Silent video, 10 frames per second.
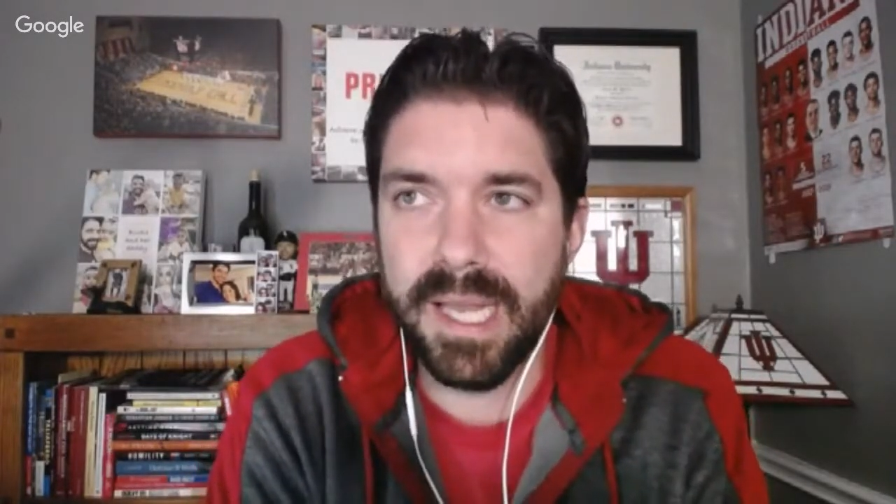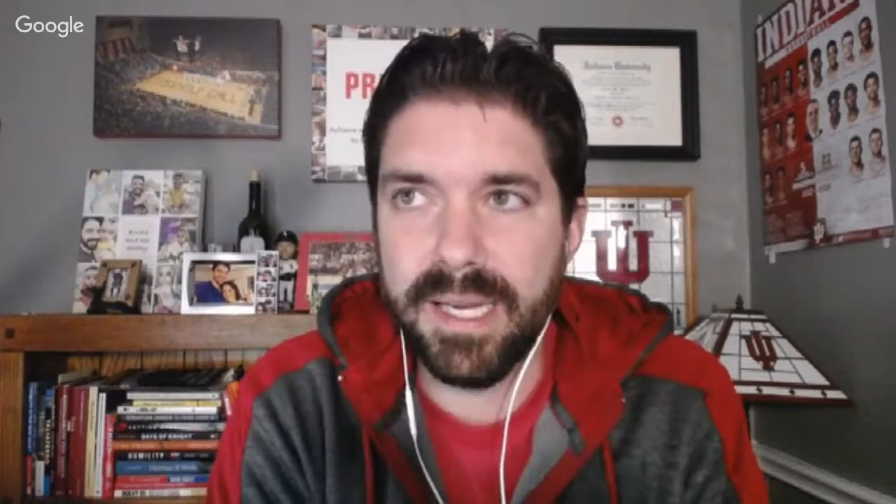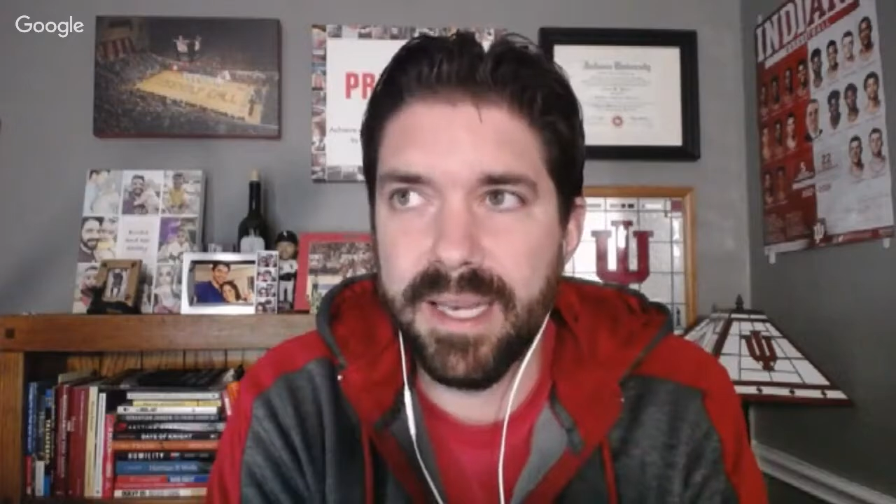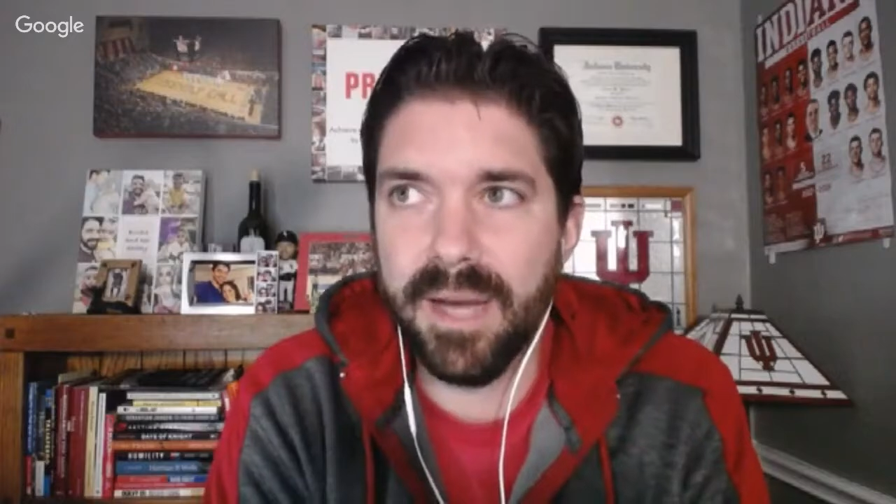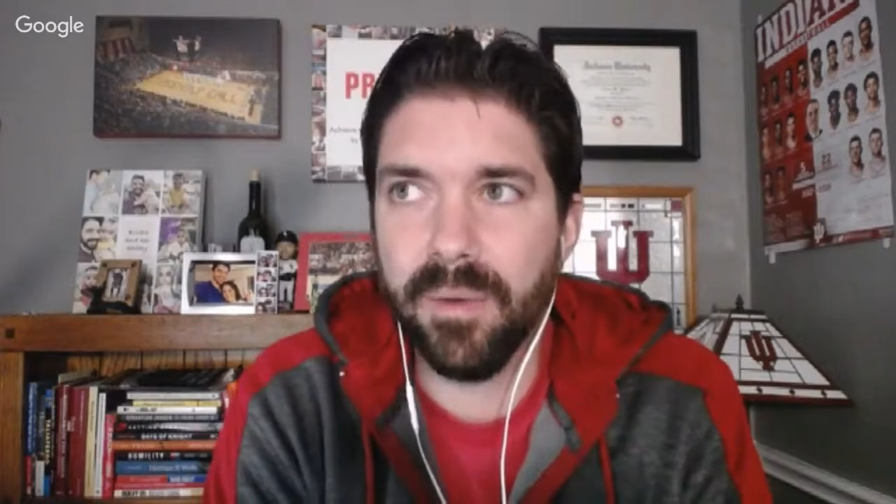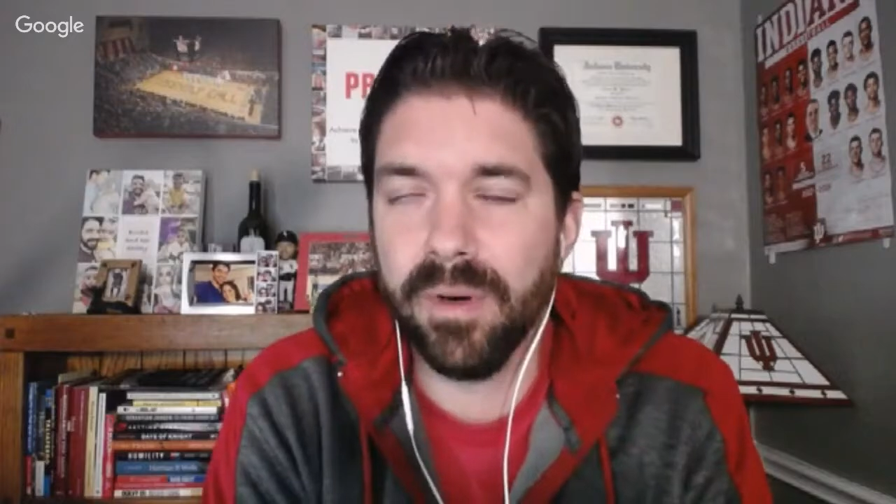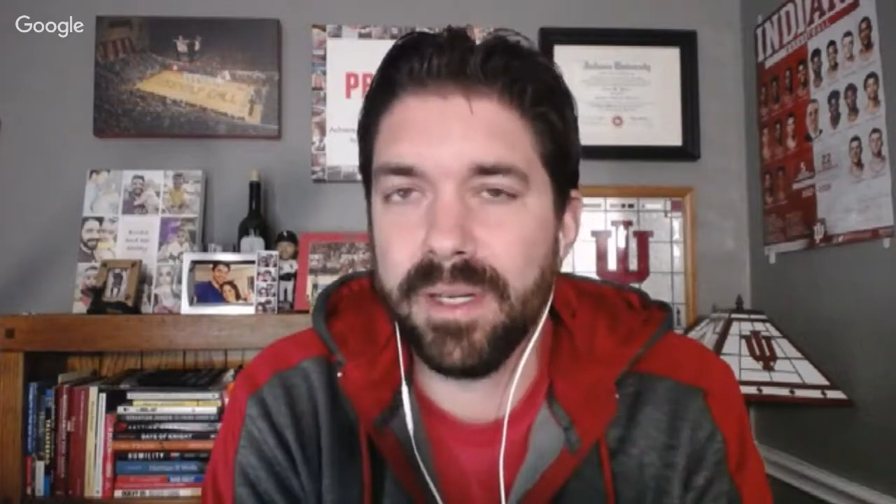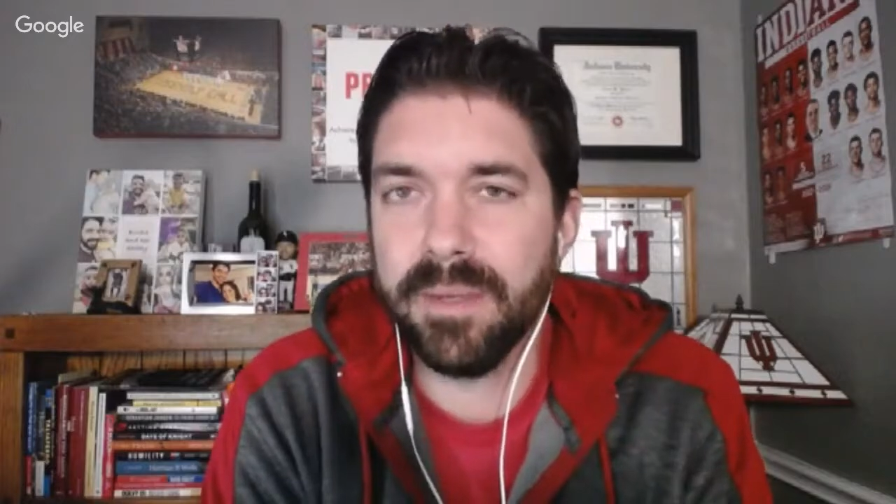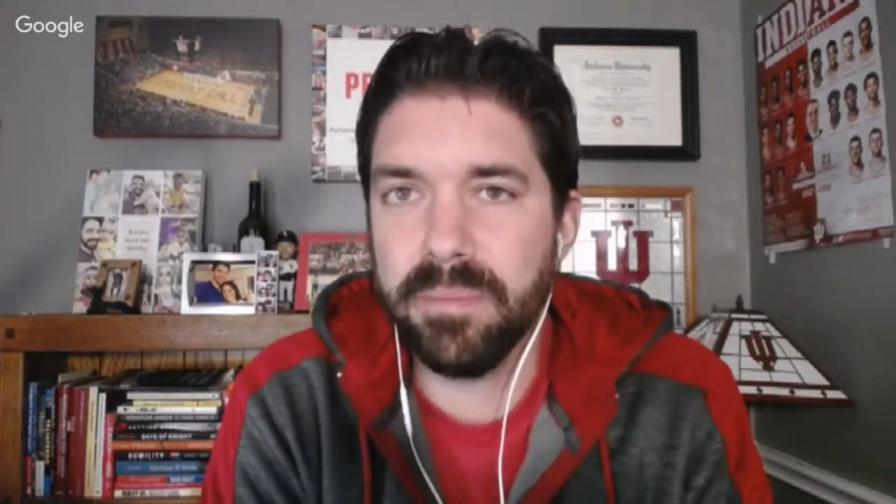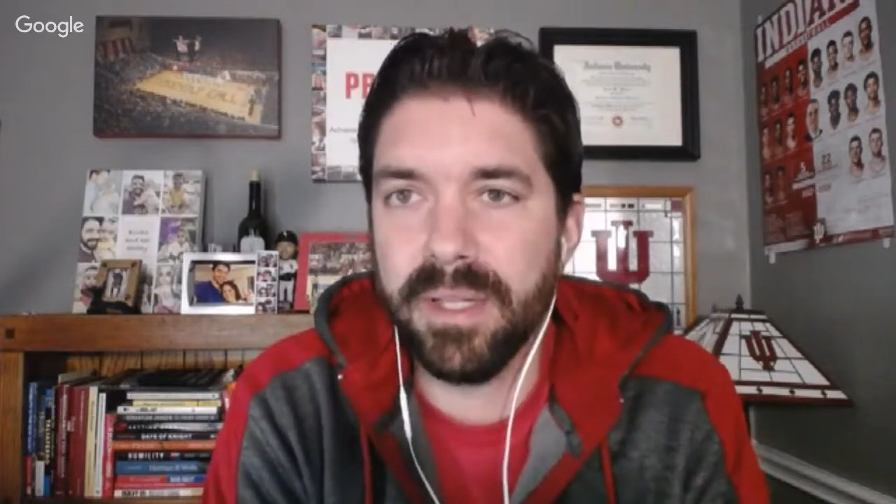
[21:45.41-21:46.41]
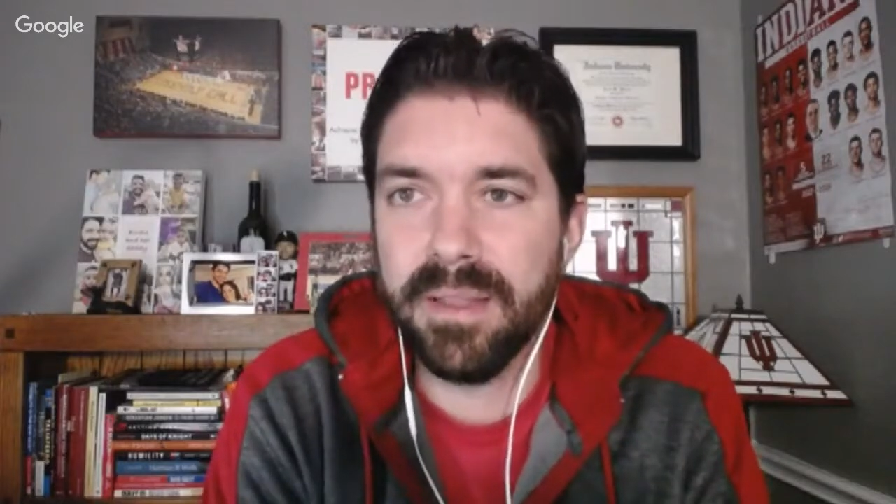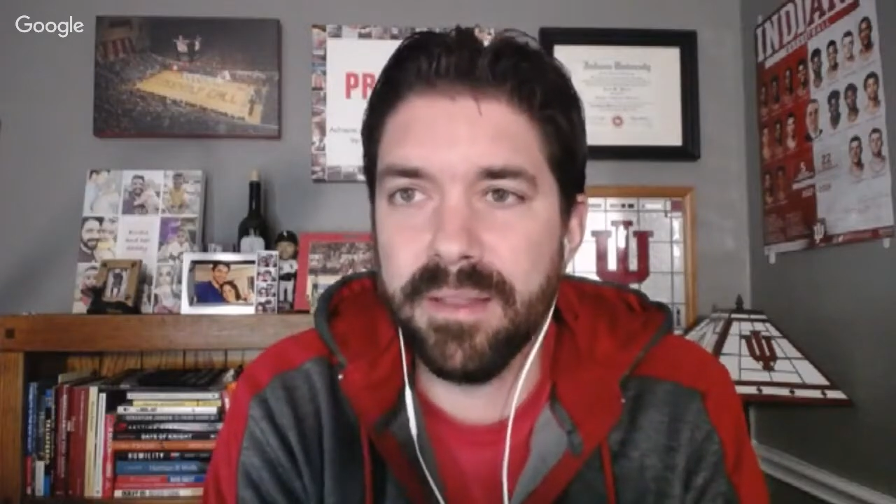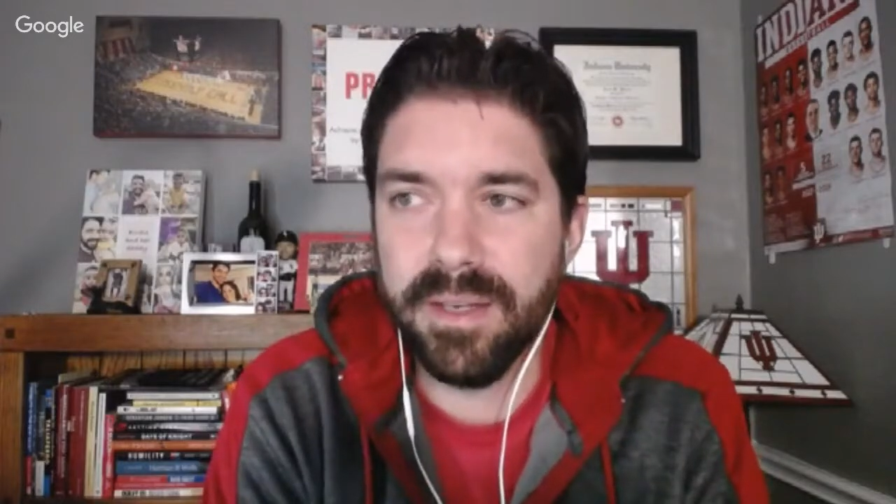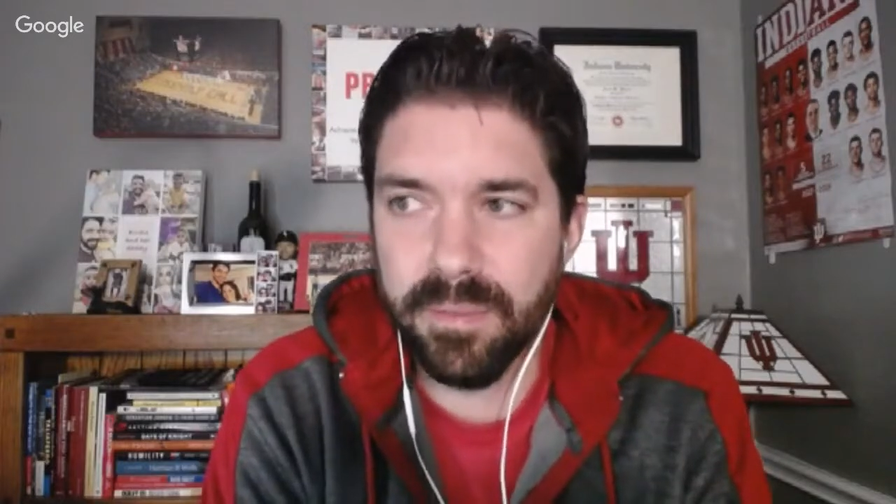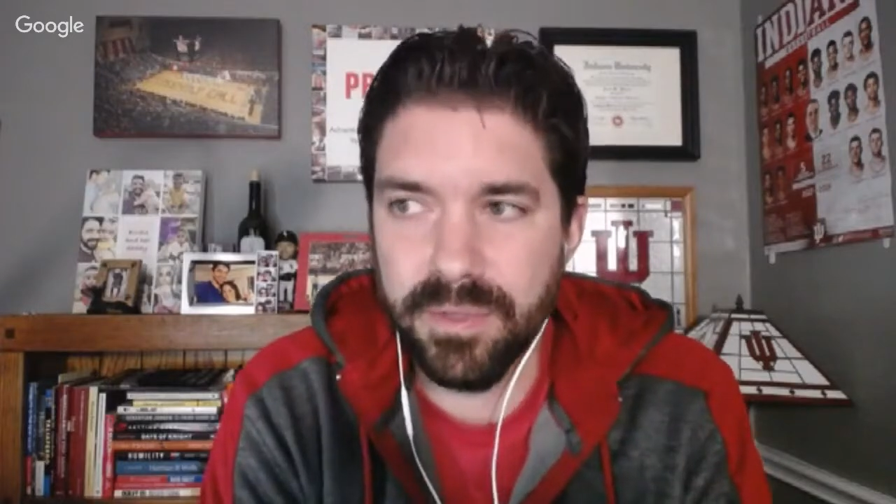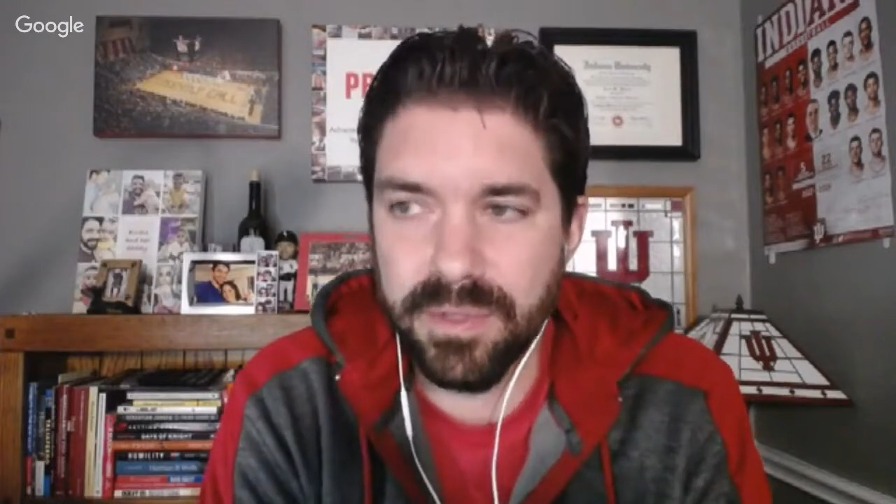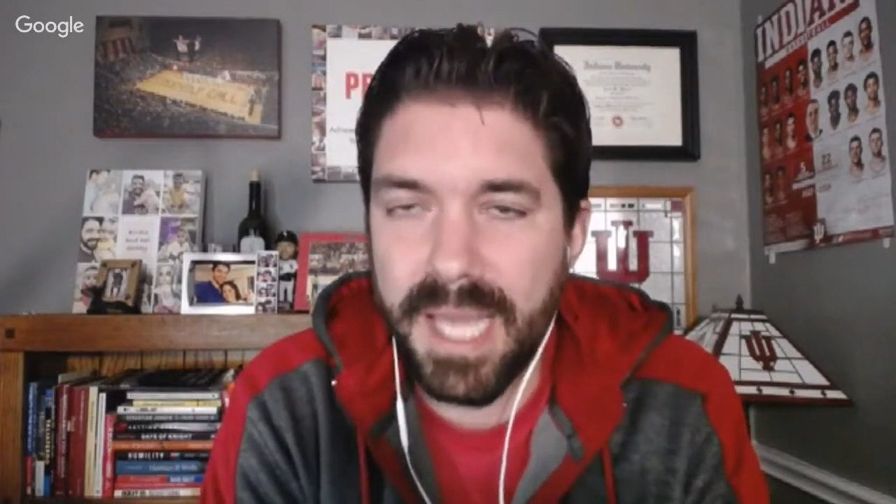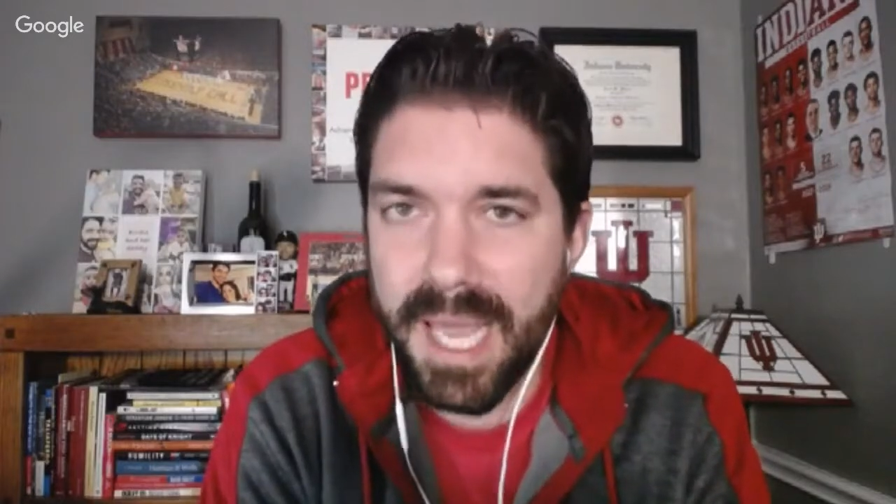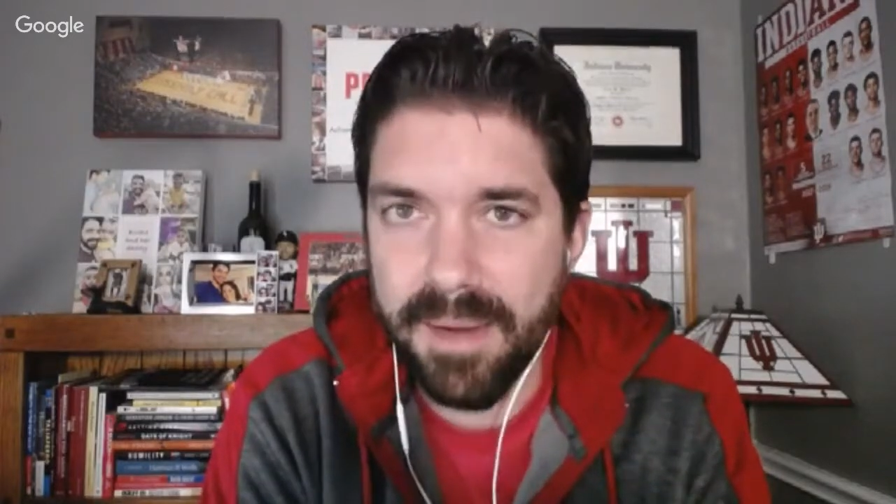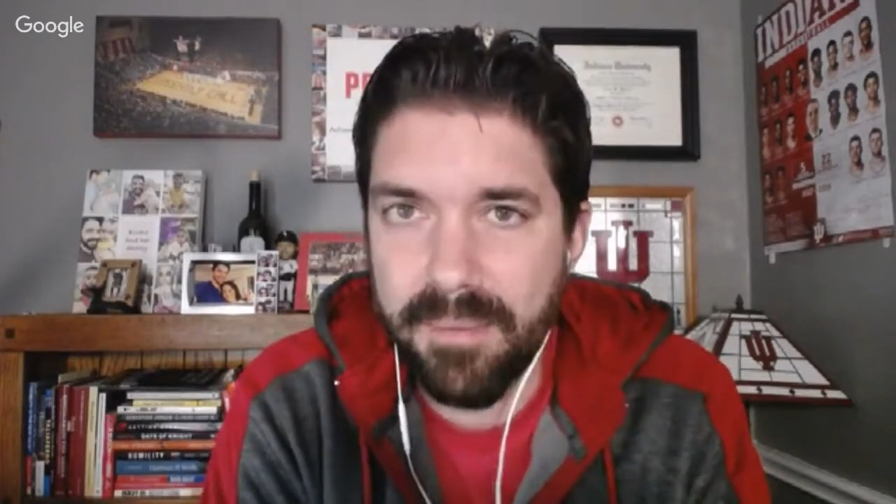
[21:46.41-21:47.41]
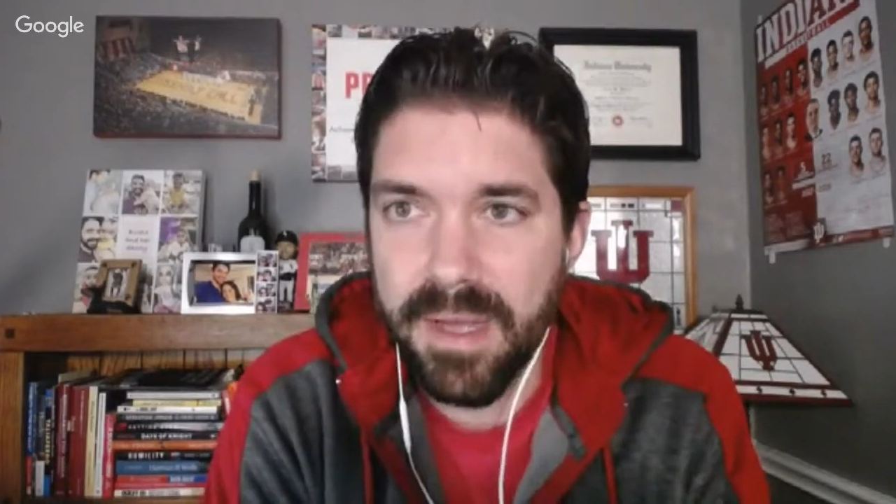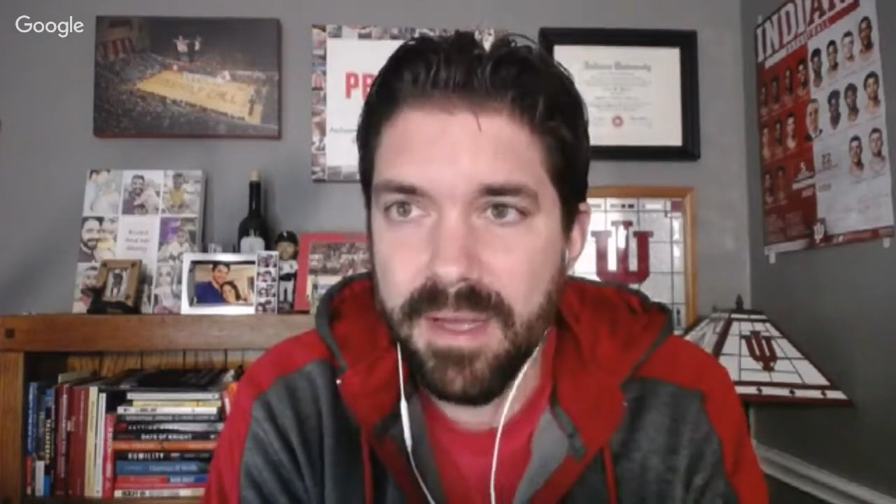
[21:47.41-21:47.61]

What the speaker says: a network and play the numbers game.